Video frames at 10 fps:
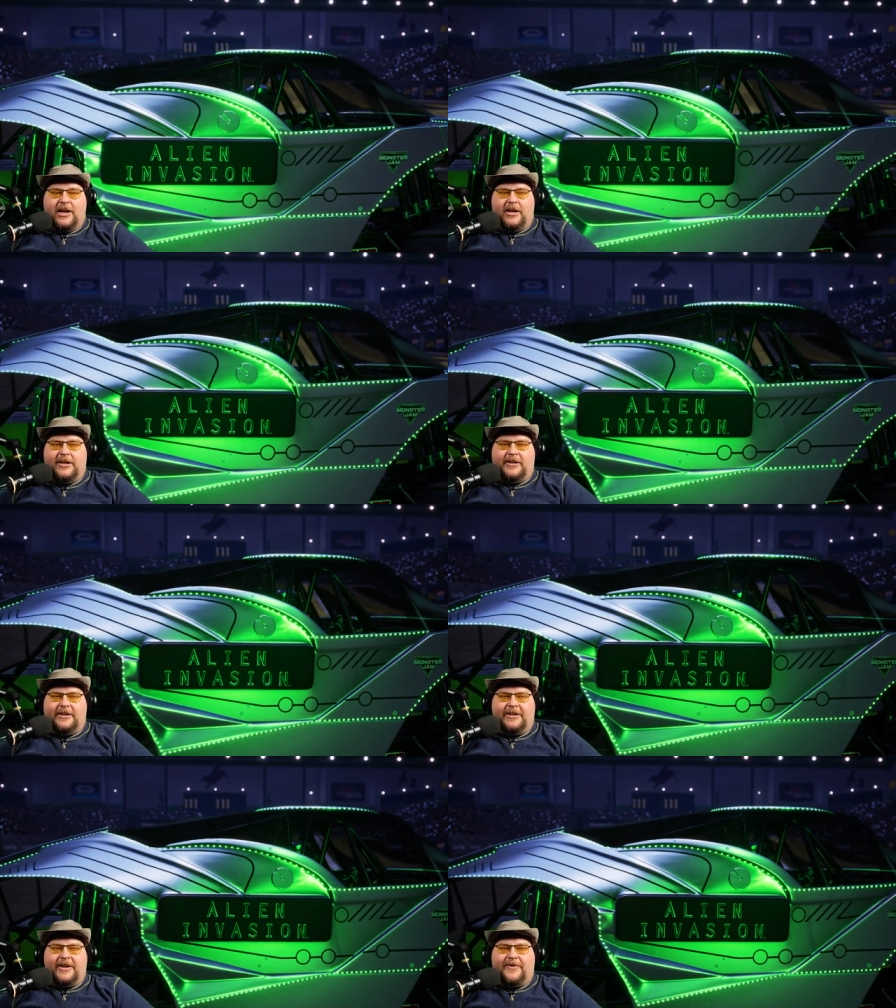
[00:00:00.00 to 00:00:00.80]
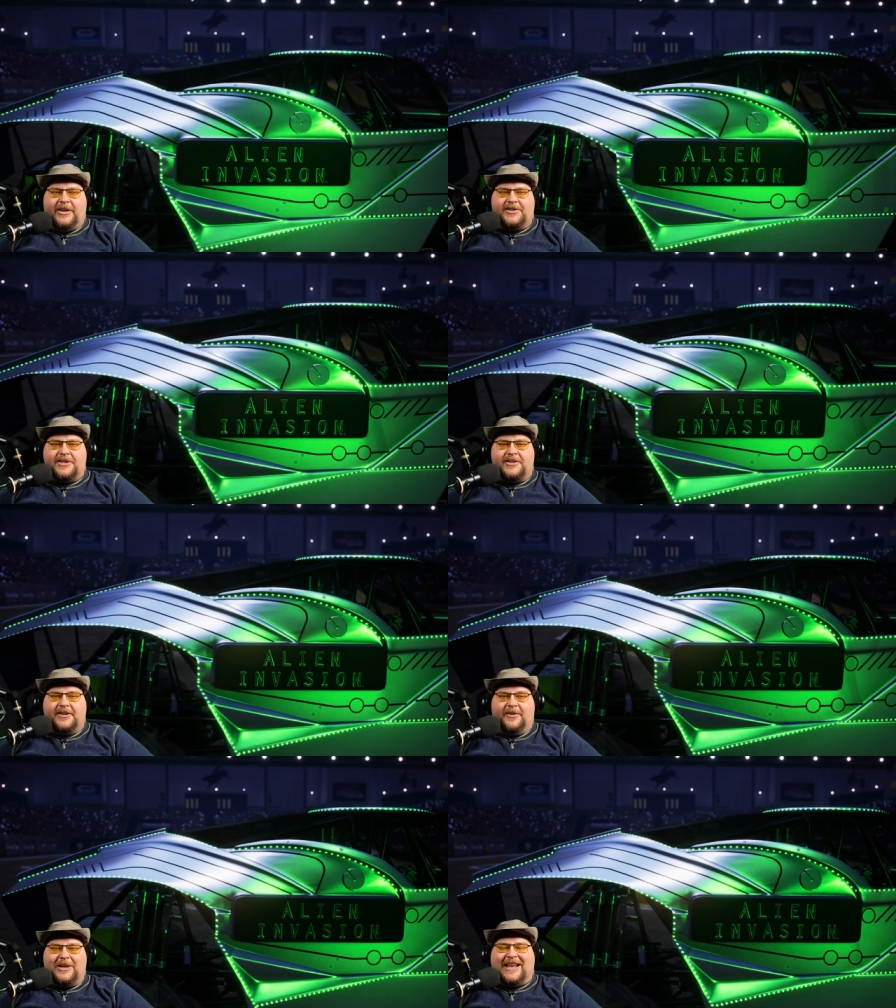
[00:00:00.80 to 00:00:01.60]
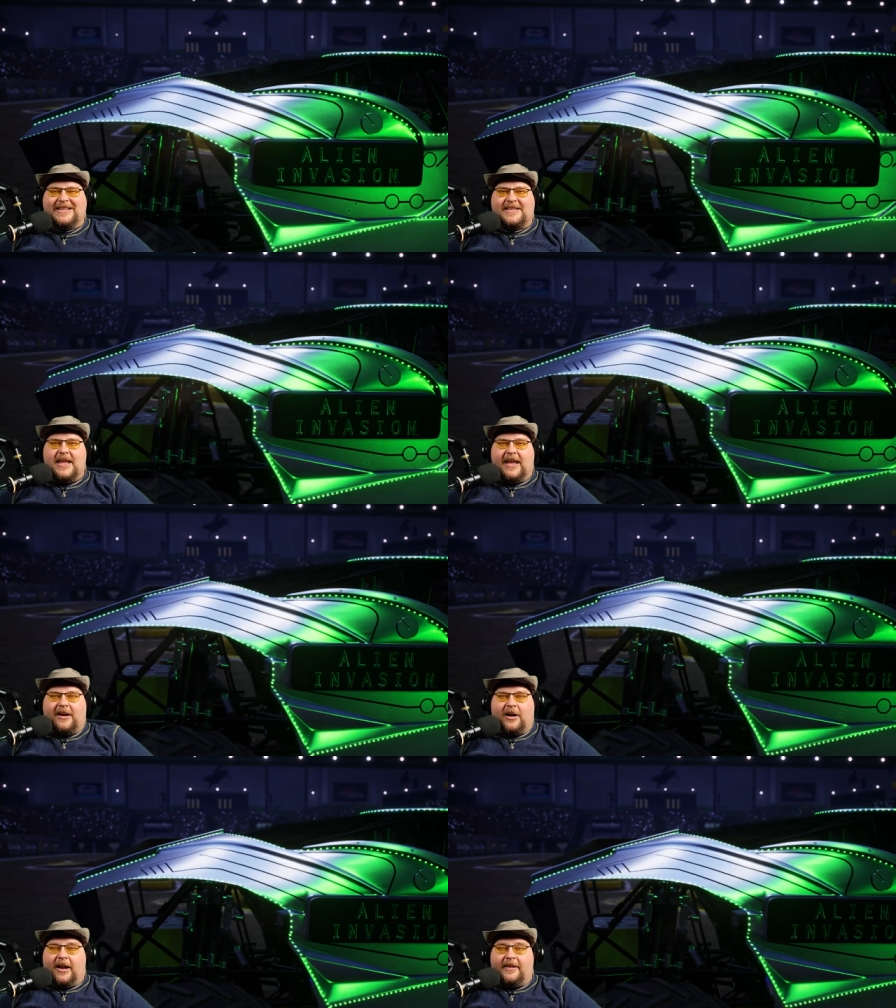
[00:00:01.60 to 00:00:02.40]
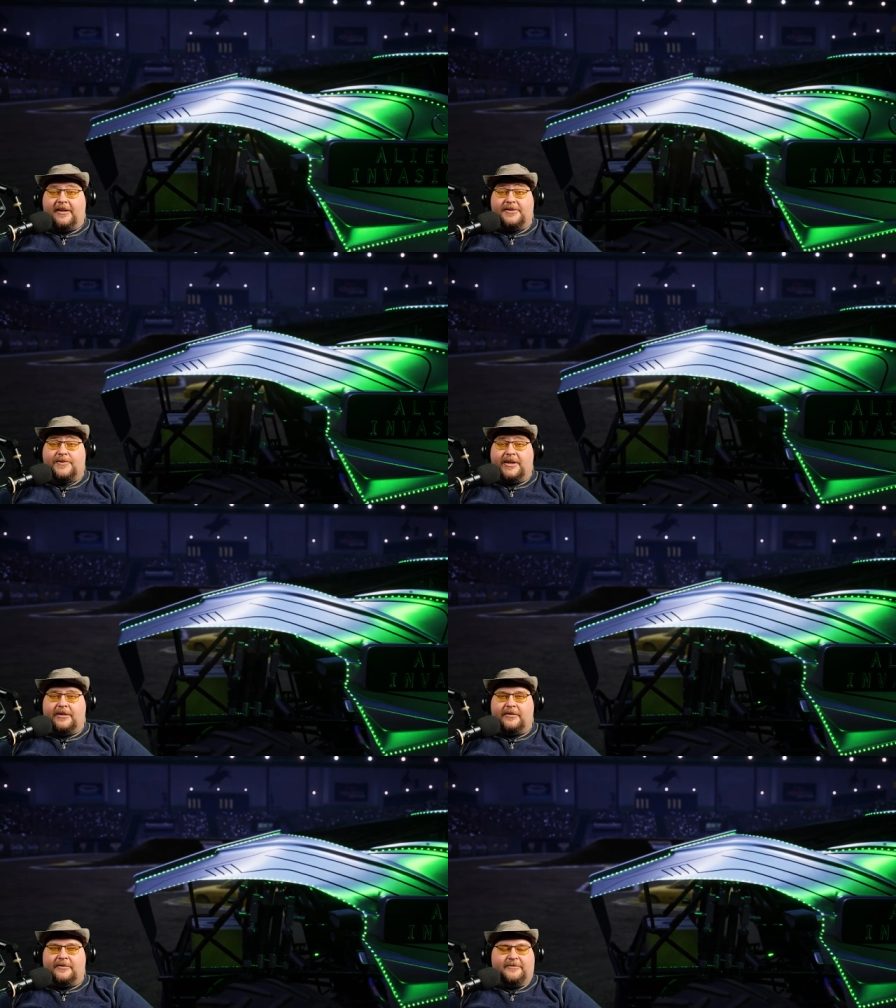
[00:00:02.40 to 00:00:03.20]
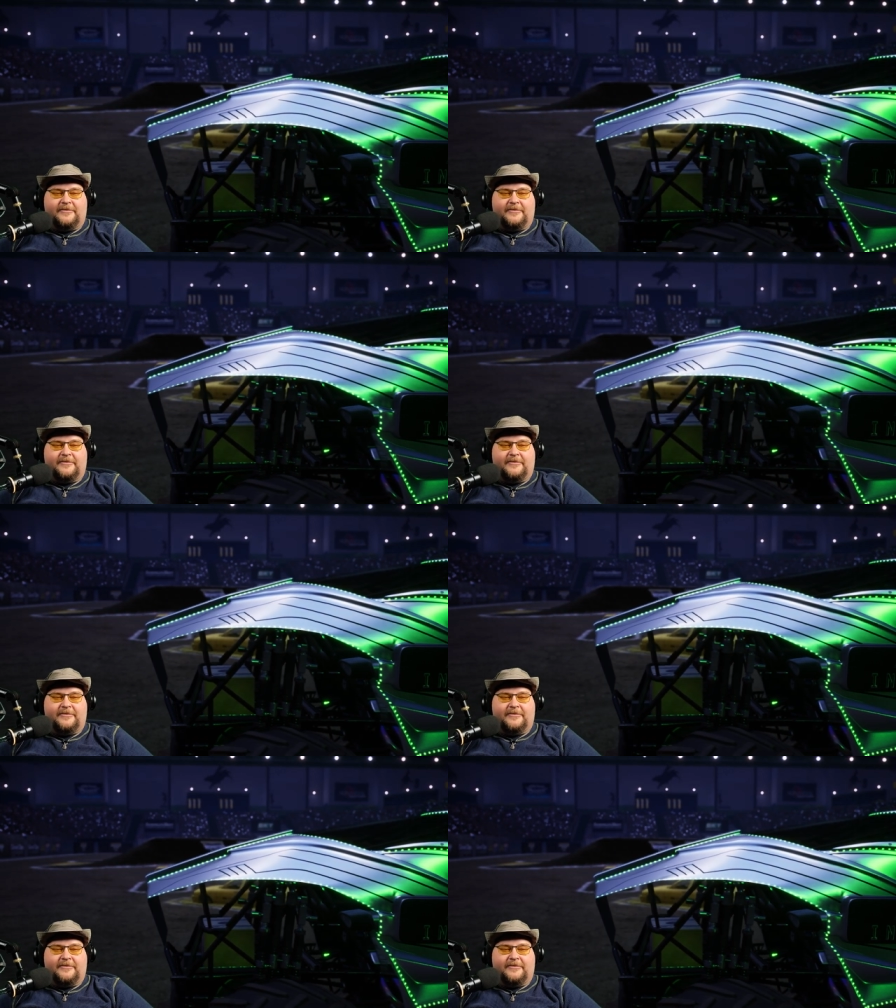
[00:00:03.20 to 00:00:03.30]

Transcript: Alien invasion! What do you guys think? Are aliens real?